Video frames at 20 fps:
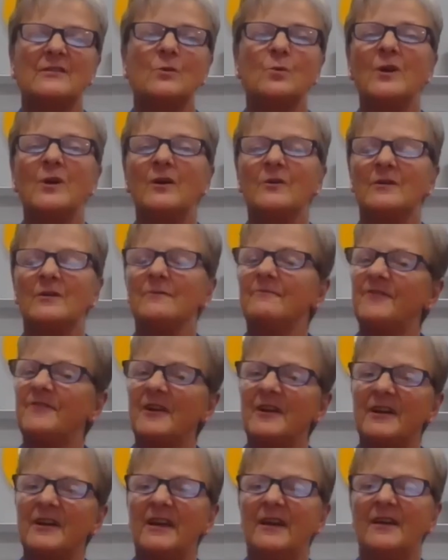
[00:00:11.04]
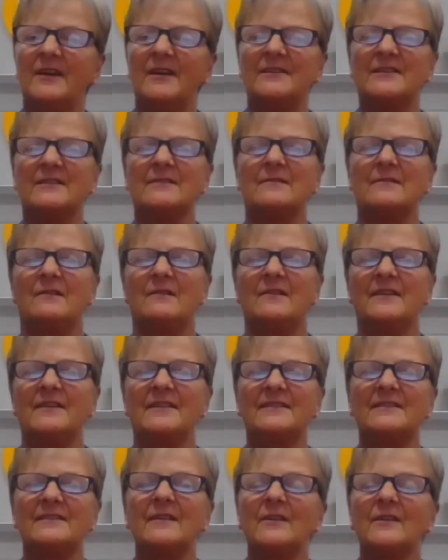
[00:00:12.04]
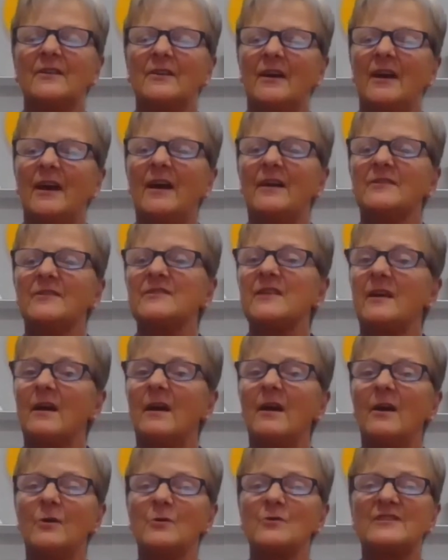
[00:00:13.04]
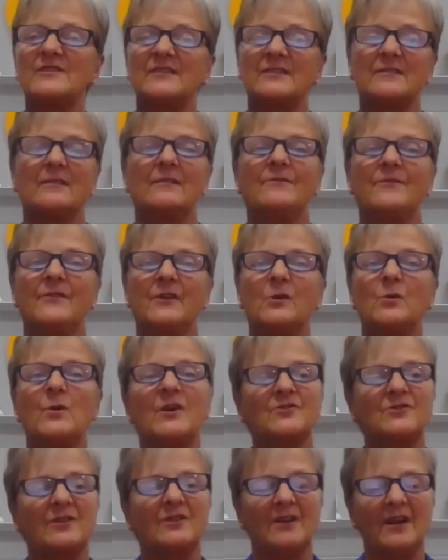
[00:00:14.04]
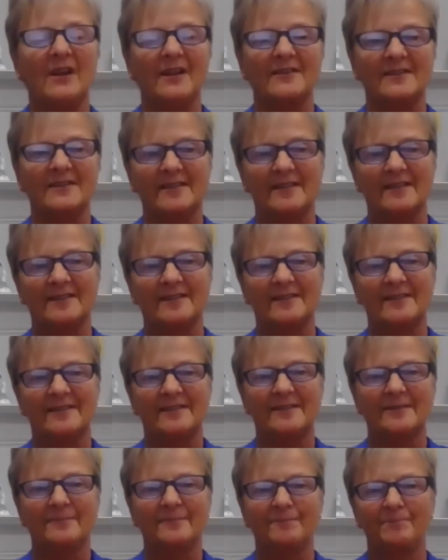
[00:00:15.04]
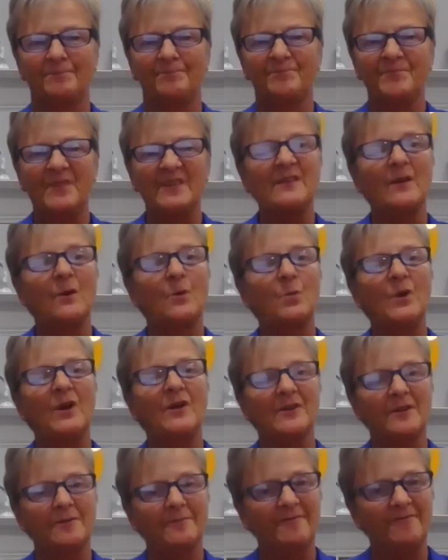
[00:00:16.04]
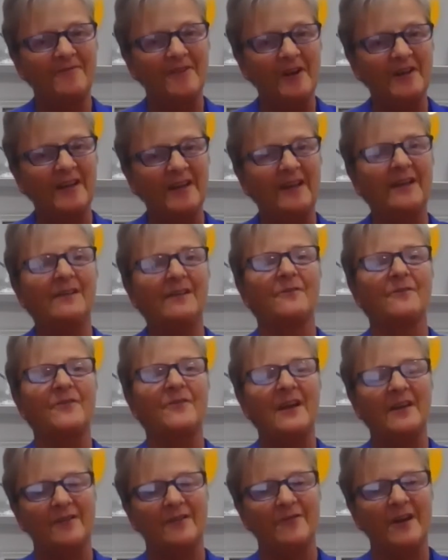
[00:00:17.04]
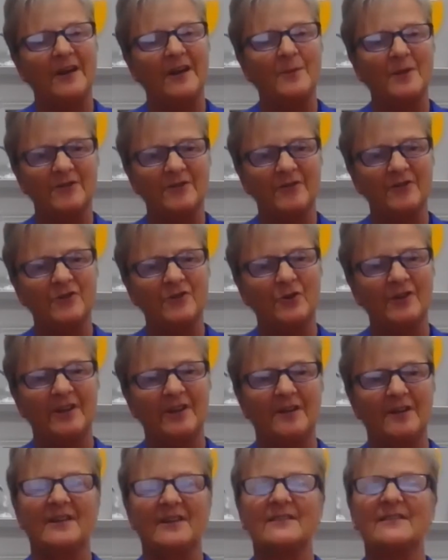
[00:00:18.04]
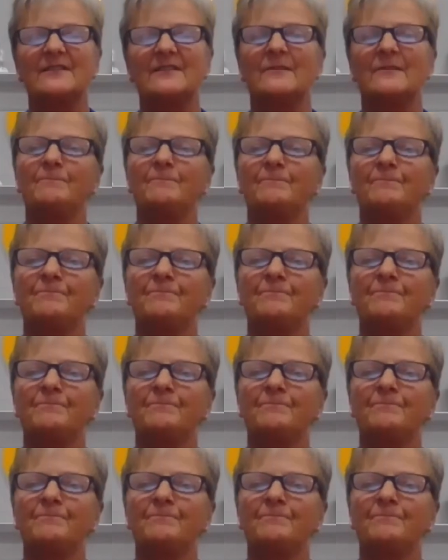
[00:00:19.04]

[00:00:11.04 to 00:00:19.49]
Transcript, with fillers: to welcome Funke here tonight and to host the question and answers. So welcome Funke and thank you very much for joining us.